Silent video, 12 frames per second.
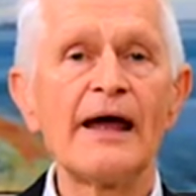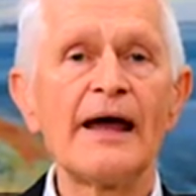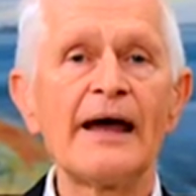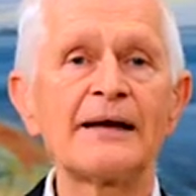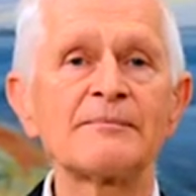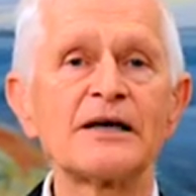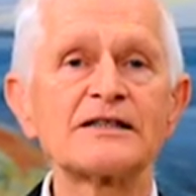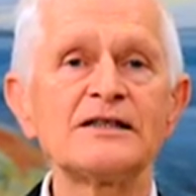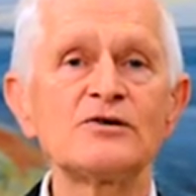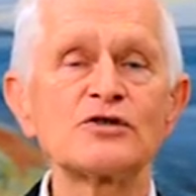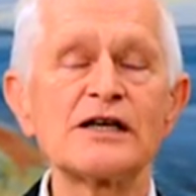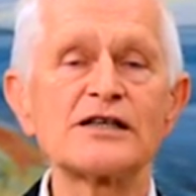And
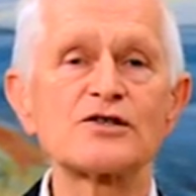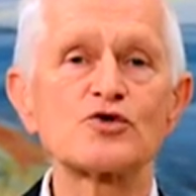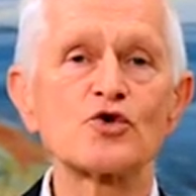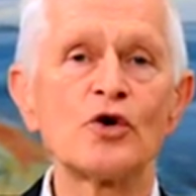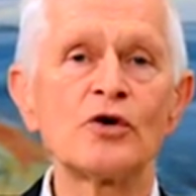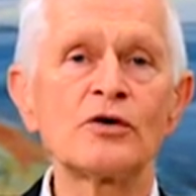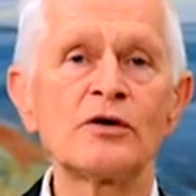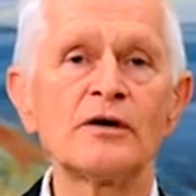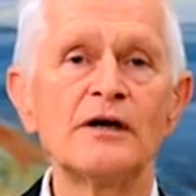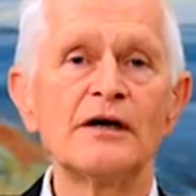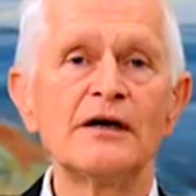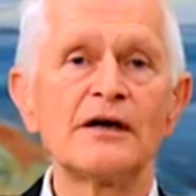Martinus has drawn
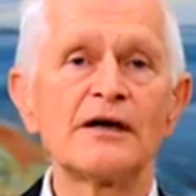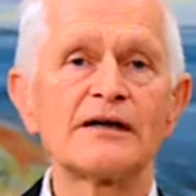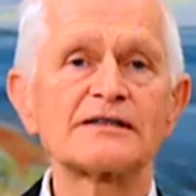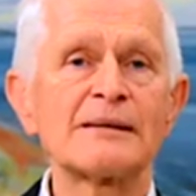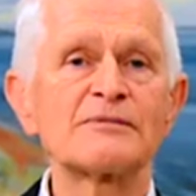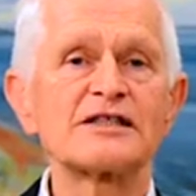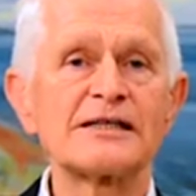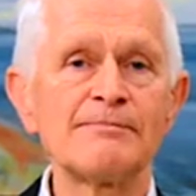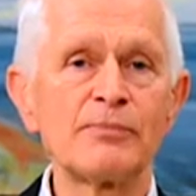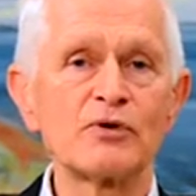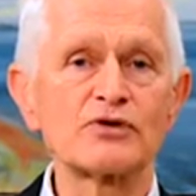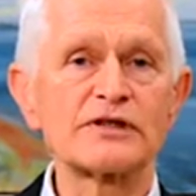some
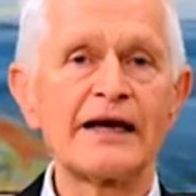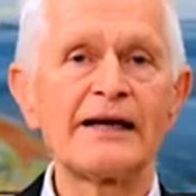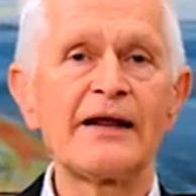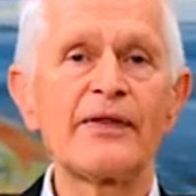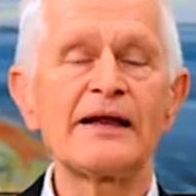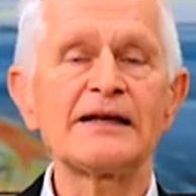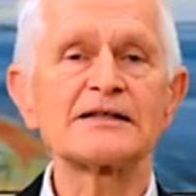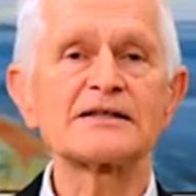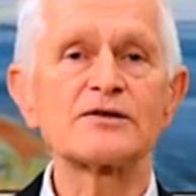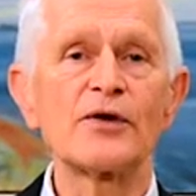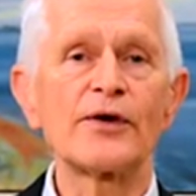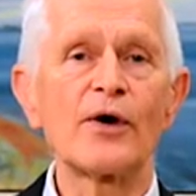symbols, and he thinks
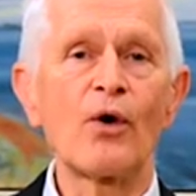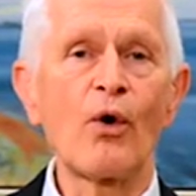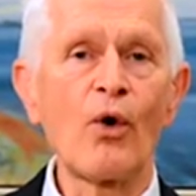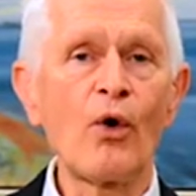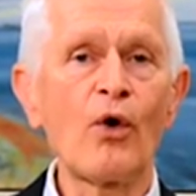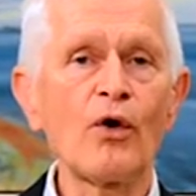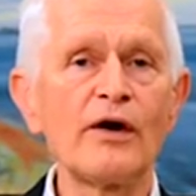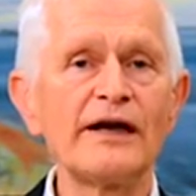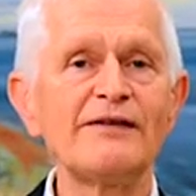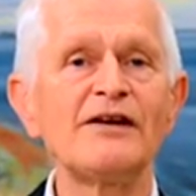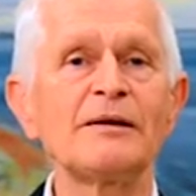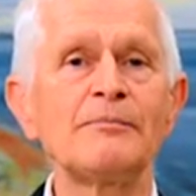that all
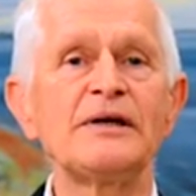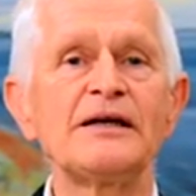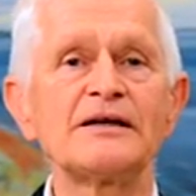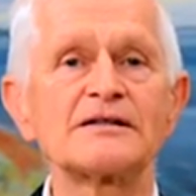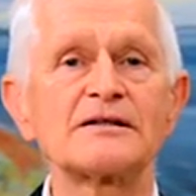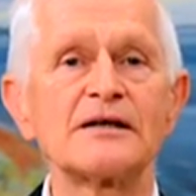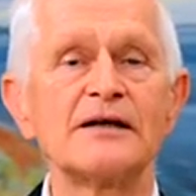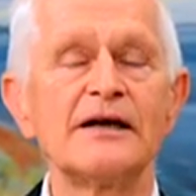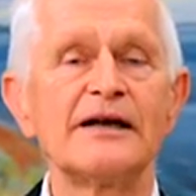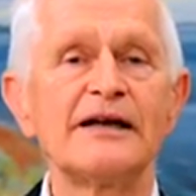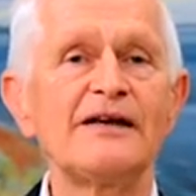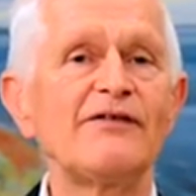living beings,
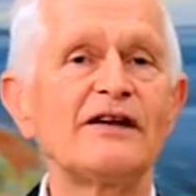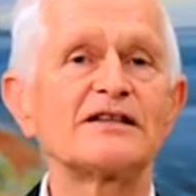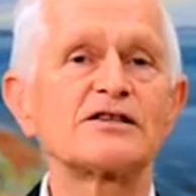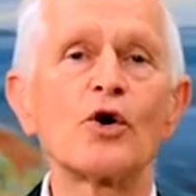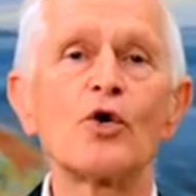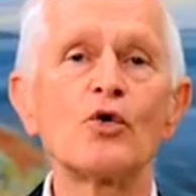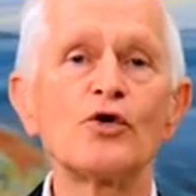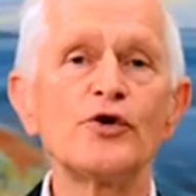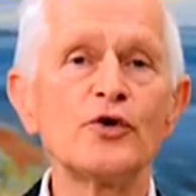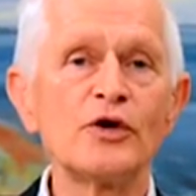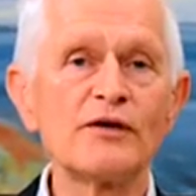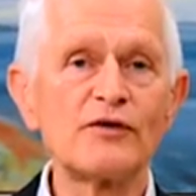if it's the whole
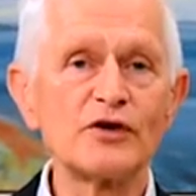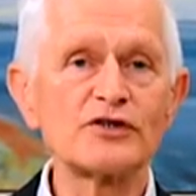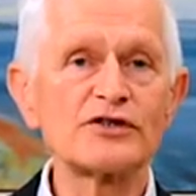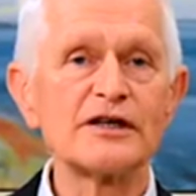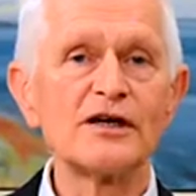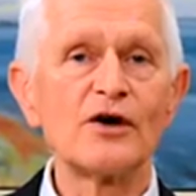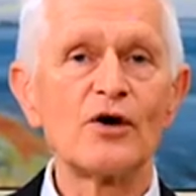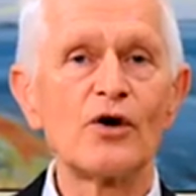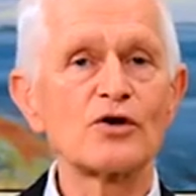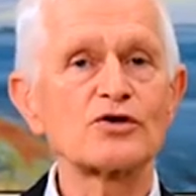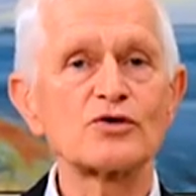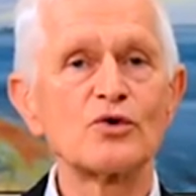universe,
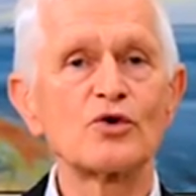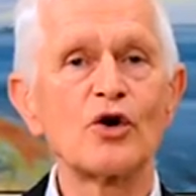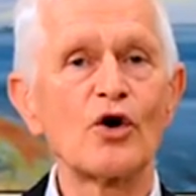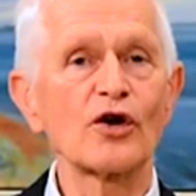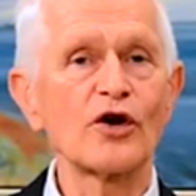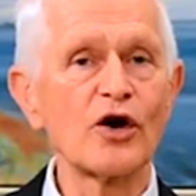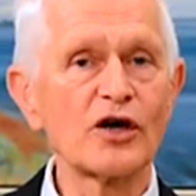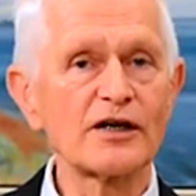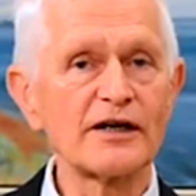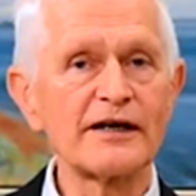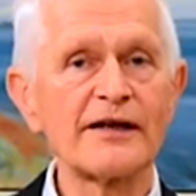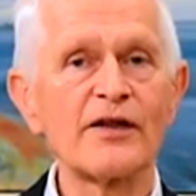also called
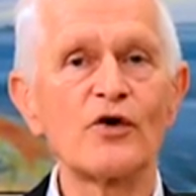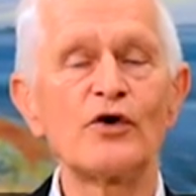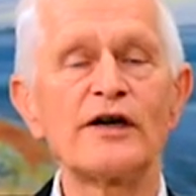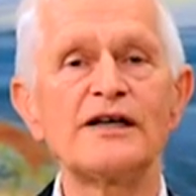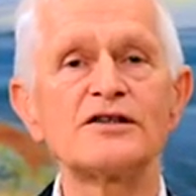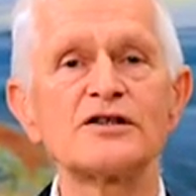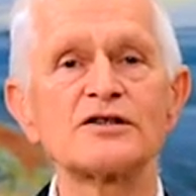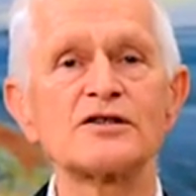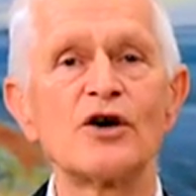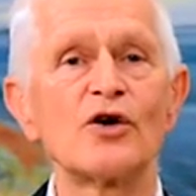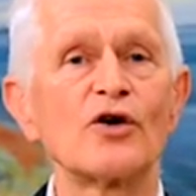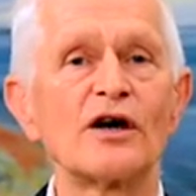God in the religions,
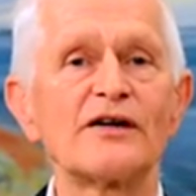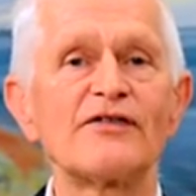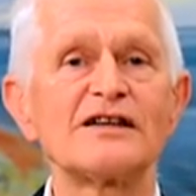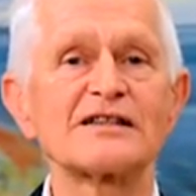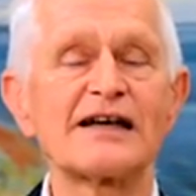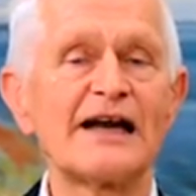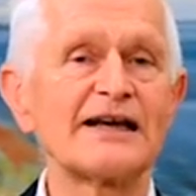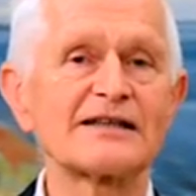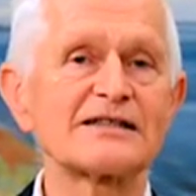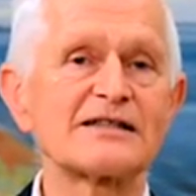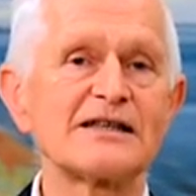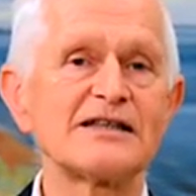or if it's
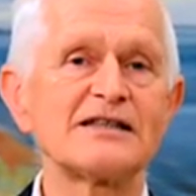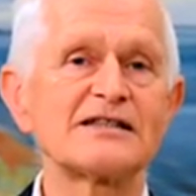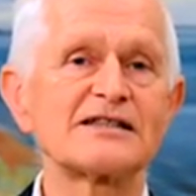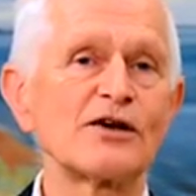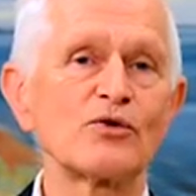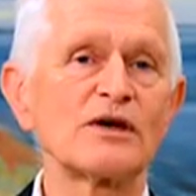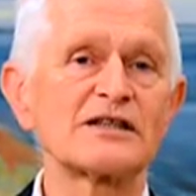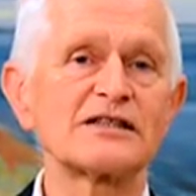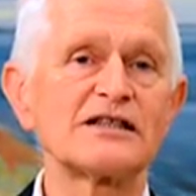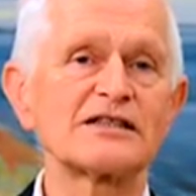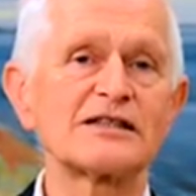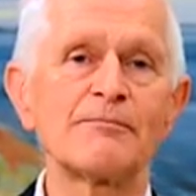galaxies, solar
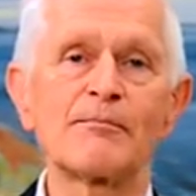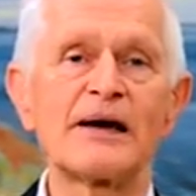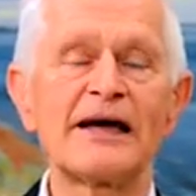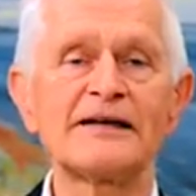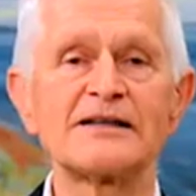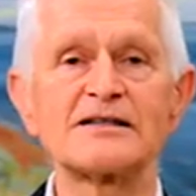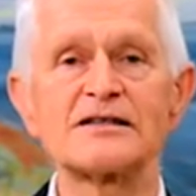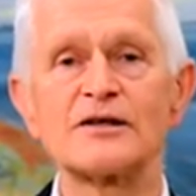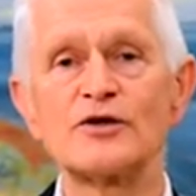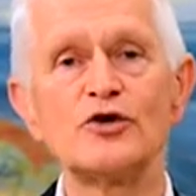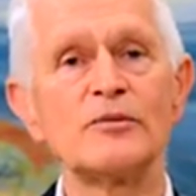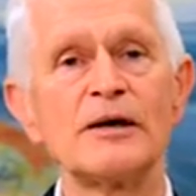system, planets,
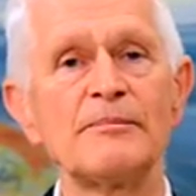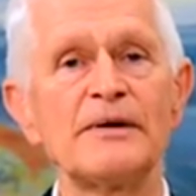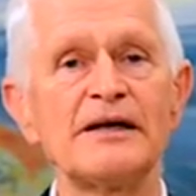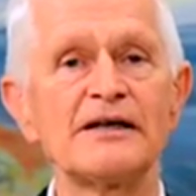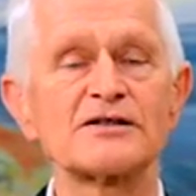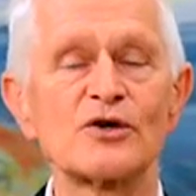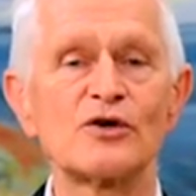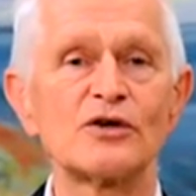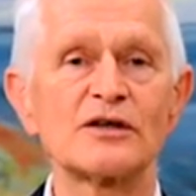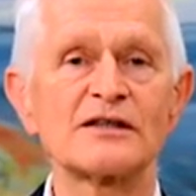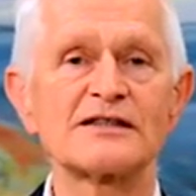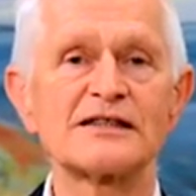human beings,
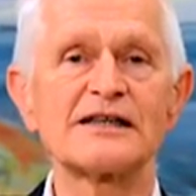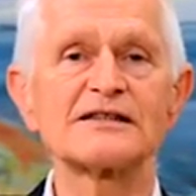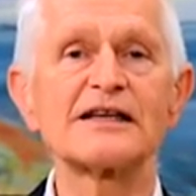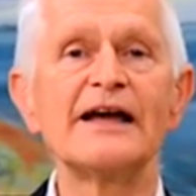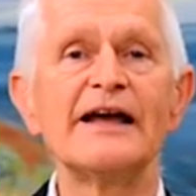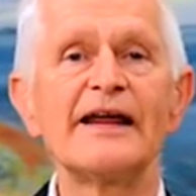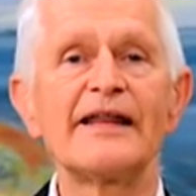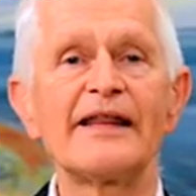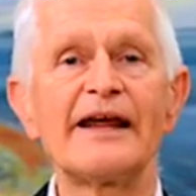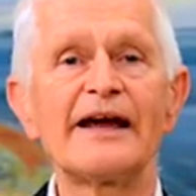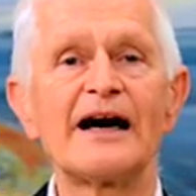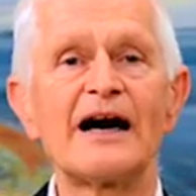organ cells,
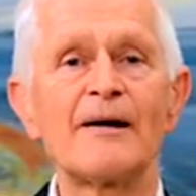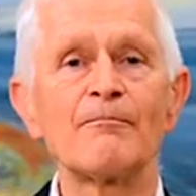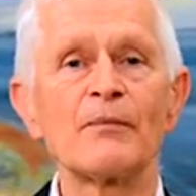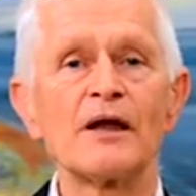they are